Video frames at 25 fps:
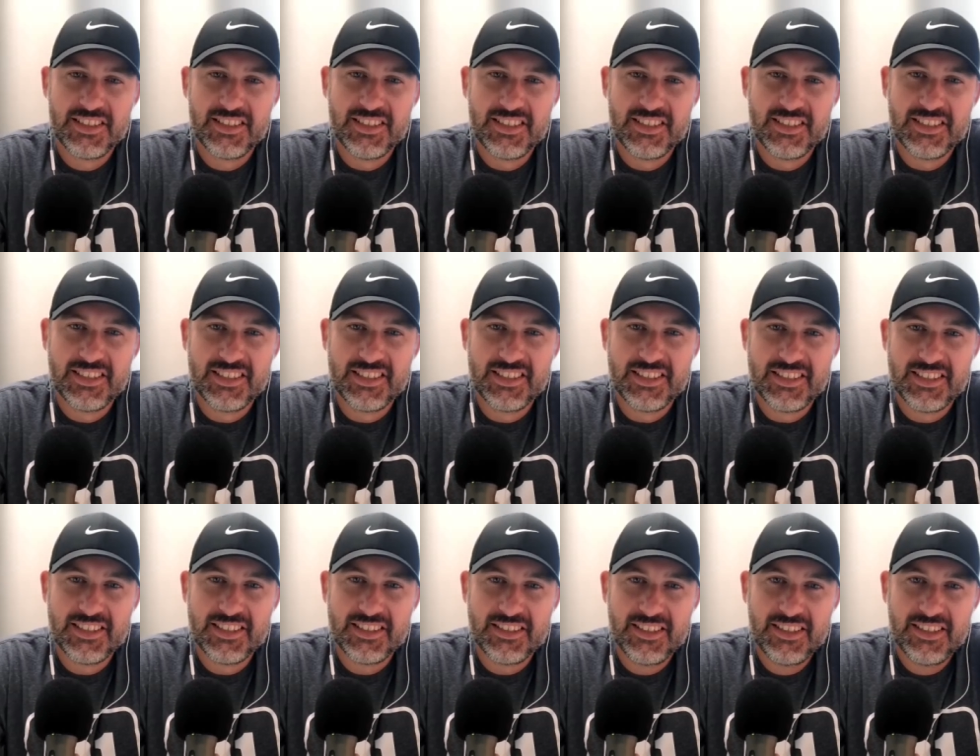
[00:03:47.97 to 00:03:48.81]
And then
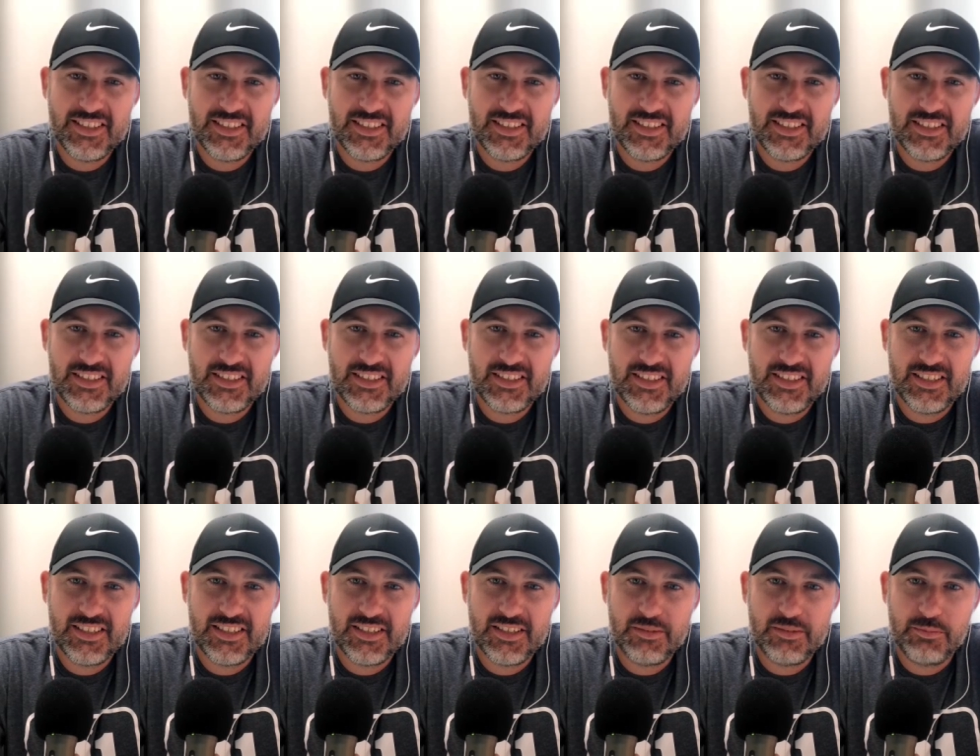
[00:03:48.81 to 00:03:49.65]
ben, who's Ben?
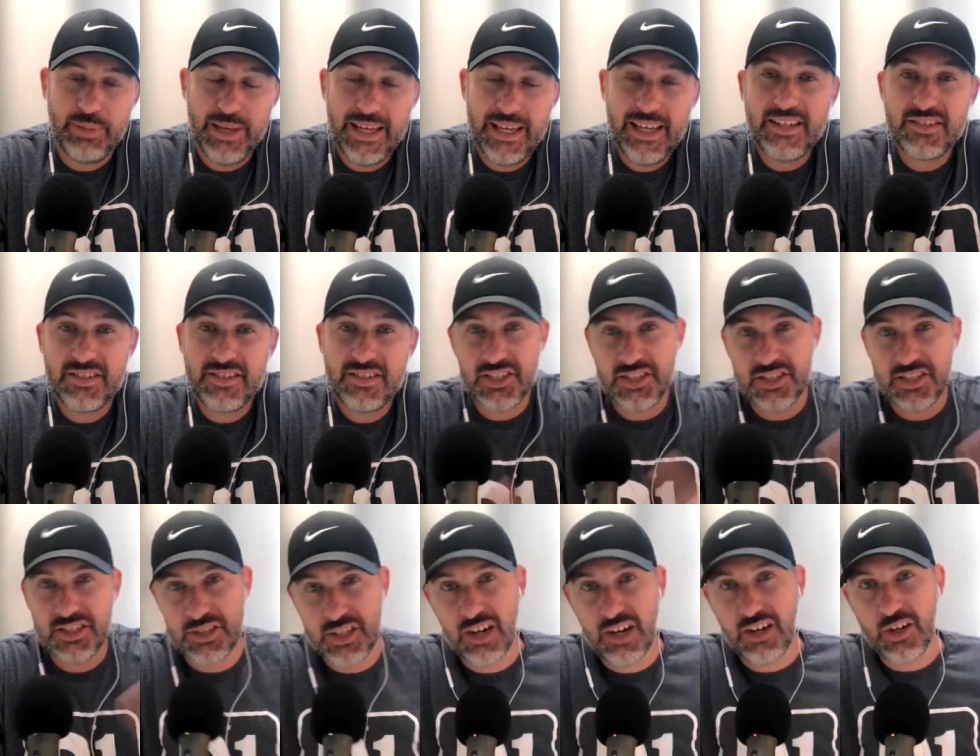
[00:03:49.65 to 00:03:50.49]
Ben
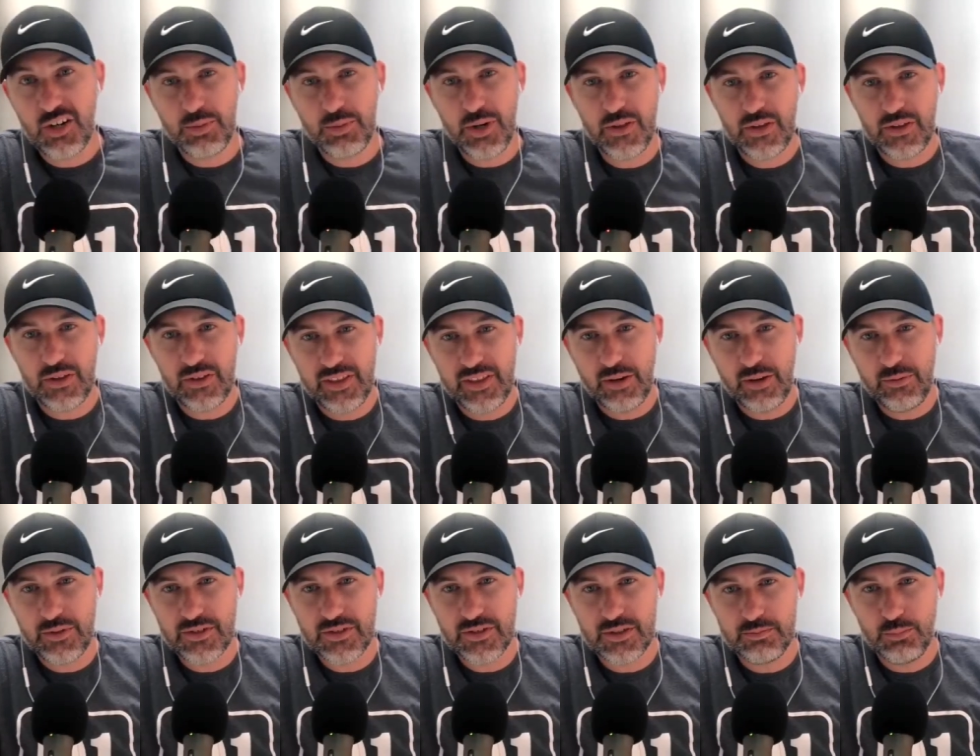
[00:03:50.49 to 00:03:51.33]
is his younger
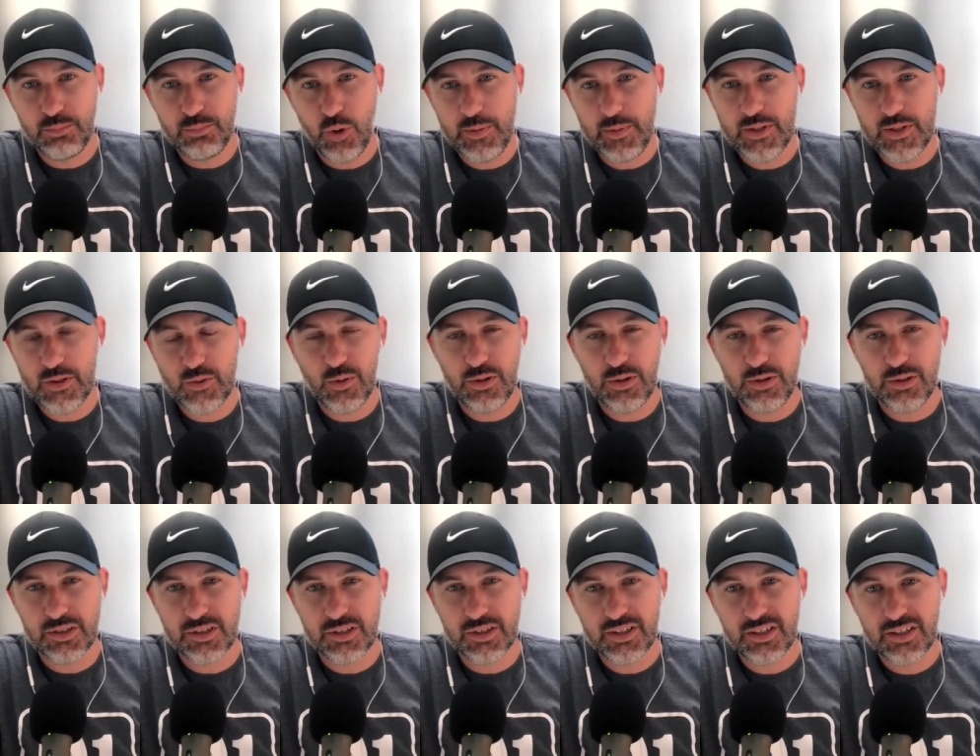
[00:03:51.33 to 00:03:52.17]
brother that was Boy
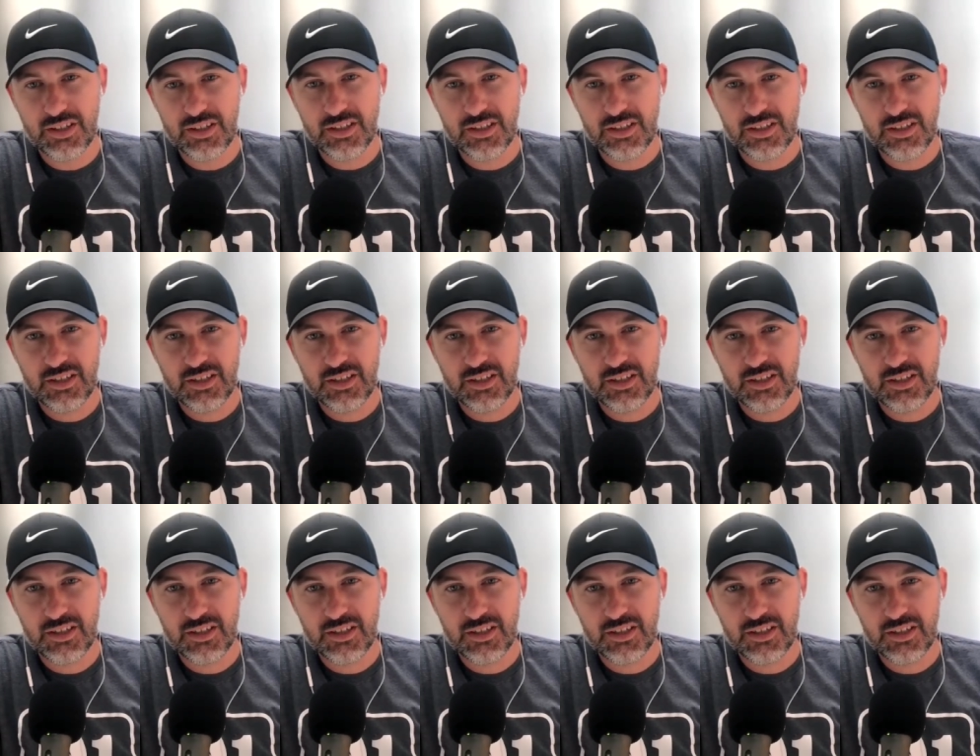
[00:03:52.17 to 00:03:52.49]
Meets World.